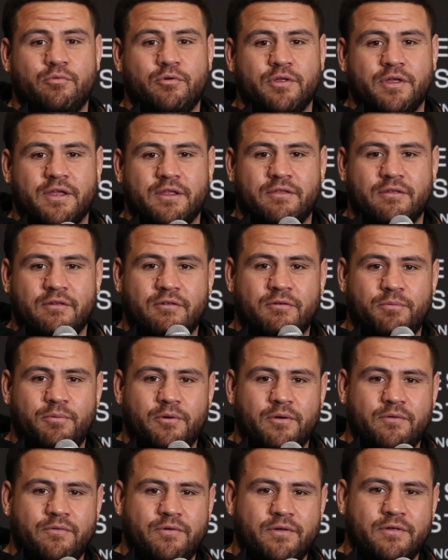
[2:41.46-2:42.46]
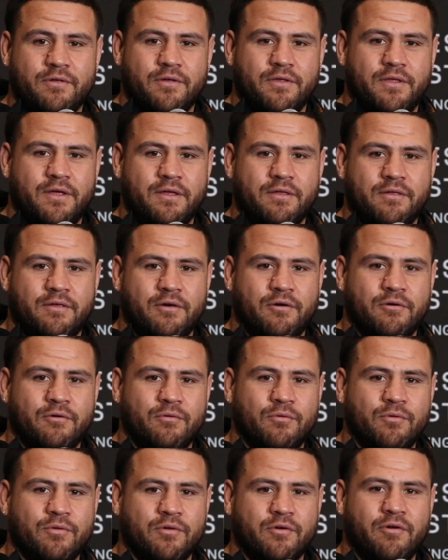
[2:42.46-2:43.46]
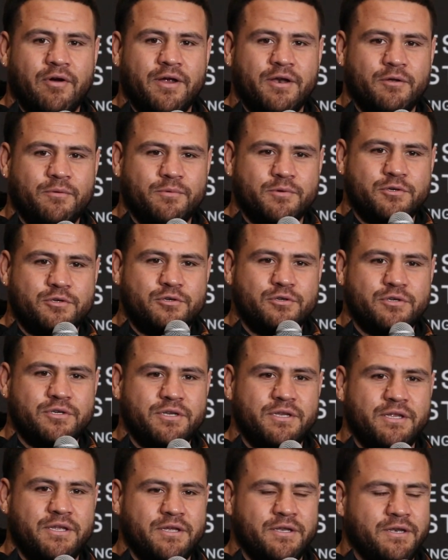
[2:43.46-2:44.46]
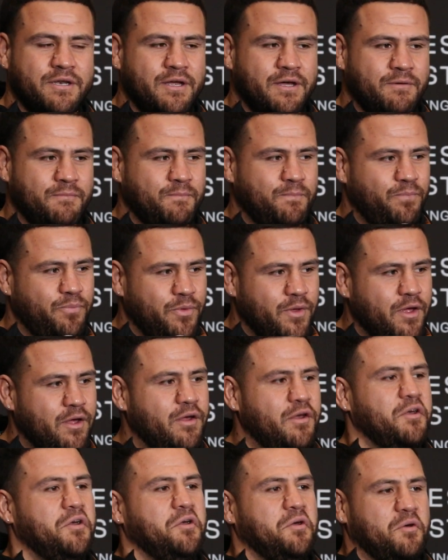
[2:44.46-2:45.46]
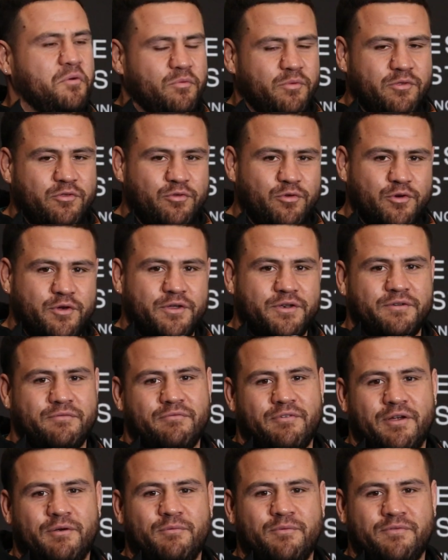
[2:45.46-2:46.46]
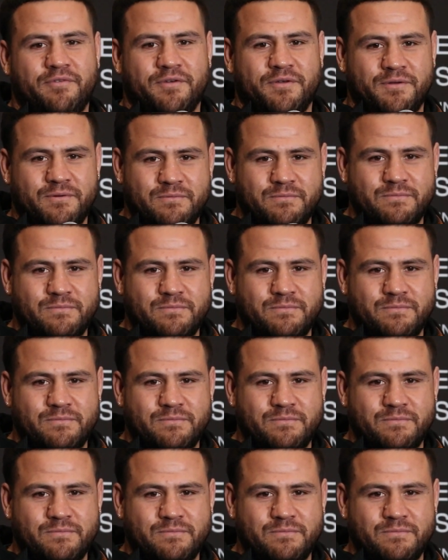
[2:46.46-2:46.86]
wouldn't get to experience things like that, so it was a great opportunity, and... We took it and ran with it.